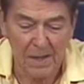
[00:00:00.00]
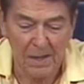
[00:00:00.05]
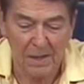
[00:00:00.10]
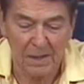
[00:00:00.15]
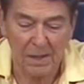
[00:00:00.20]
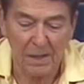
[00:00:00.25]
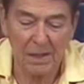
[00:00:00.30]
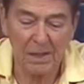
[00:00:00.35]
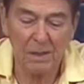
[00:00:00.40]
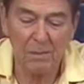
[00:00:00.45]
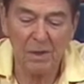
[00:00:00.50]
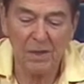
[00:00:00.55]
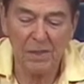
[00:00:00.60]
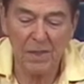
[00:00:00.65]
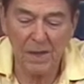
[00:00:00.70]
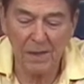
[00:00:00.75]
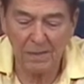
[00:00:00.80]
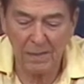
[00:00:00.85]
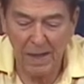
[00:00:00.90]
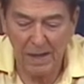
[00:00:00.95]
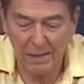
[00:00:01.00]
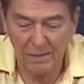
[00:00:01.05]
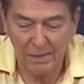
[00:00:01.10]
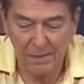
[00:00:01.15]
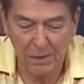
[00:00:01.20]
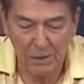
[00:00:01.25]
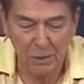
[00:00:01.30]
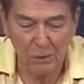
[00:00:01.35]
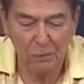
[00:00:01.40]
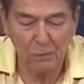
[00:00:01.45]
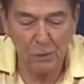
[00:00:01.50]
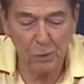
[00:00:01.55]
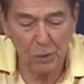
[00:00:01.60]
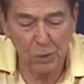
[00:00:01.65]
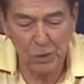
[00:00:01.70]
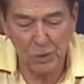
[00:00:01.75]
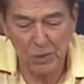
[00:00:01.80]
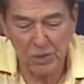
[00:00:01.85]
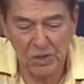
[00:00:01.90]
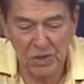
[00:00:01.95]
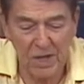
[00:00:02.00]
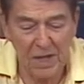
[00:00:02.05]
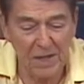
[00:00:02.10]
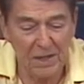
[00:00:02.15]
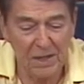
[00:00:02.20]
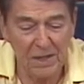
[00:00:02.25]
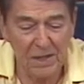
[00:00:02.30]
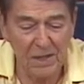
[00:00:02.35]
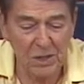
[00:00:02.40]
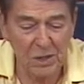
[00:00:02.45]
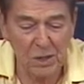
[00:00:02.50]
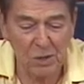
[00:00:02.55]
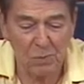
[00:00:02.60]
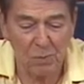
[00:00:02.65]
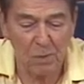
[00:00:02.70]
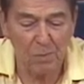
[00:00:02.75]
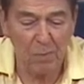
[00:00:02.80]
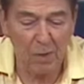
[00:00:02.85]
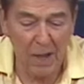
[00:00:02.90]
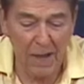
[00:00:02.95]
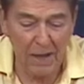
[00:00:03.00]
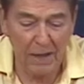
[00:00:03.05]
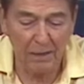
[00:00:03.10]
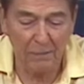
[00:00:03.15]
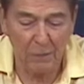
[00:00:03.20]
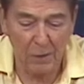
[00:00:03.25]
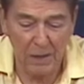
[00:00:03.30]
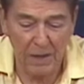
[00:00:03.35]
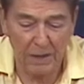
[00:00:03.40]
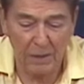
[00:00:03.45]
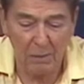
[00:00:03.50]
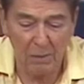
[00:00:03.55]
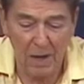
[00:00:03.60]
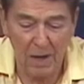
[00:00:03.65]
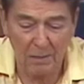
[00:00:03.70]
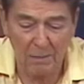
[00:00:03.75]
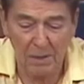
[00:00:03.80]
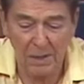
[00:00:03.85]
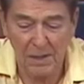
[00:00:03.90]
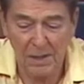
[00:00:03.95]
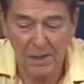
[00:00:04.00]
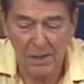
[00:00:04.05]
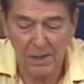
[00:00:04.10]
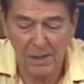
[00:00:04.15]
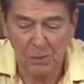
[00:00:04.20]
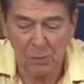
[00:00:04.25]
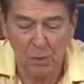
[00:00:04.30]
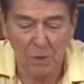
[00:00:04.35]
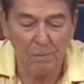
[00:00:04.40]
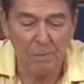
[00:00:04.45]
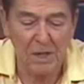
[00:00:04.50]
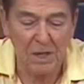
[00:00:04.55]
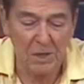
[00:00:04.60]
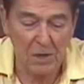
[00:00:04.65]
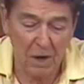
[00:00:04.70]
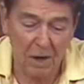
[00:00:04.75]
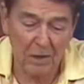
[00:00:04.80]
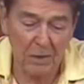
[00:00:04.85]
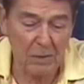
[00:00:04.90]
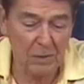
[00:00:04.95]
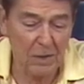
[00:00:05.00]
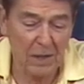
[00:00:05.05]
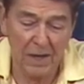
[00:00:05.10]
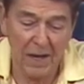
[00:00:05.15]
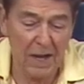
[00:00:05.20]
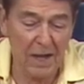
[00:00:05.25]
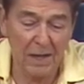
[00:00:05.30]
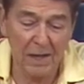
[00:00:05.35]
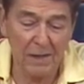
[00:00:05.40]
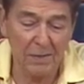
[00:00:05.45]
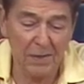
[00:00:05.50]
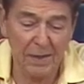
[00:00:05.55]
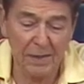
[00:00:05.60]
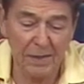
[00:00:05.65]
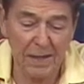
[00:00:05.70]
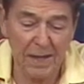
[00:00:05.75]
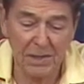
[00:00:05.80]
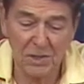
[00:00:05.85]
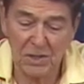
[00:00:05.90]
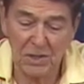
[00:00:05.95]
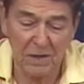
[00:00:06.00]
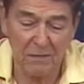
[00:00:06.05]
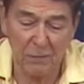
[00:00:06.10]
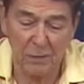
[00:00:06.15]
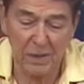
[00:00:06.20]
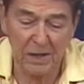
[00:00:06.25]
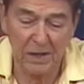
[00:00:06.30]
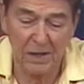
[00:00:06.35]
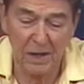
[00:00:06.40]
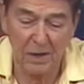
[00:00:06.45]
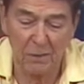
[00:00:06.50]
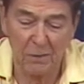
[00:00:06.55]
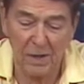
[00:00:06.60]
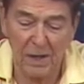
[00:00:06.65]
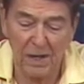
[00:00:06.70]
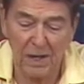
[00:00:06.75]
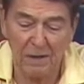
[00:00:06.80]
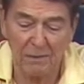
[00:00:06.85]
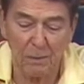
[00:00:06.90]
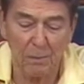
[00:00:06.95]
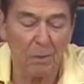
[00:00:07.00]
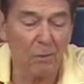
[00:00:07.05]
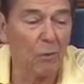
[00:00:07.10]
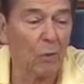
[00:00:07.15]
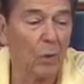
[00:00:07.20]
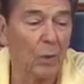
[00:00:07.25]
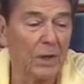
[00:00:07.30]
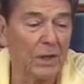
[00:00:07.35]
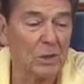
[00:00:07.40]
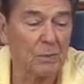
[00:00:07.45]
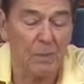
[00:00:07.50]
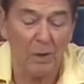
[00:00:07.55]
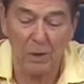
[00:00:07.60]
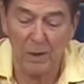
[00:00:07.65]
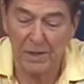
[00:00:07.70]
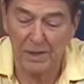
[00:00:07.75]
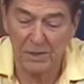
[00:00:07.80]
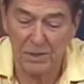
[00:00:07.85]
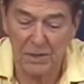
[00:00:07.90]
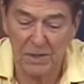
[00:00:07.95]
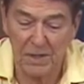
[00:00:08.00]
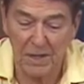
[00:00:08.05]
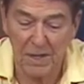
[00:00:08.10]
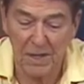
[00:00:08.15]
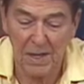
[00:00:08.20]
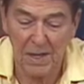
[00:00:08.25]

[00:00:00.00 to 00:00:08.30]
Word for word: Little did we think then that the future the Sandinistas were planning for Nicaragua would be darker than anything that suffering country had ever before experienced.